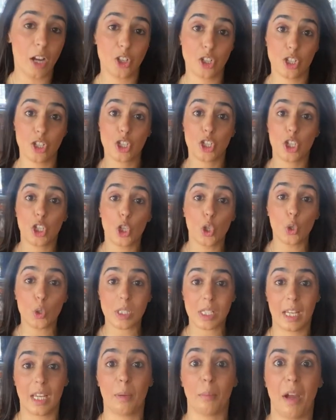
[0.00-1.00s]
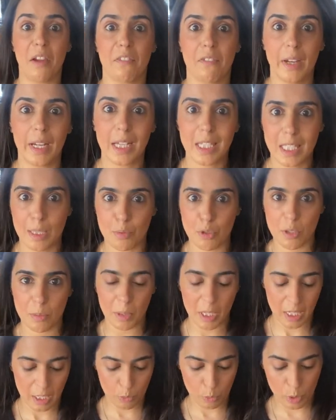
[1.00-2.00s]
just using my fingertips to
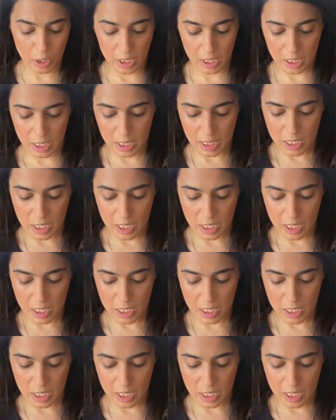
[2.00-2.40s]
begin with,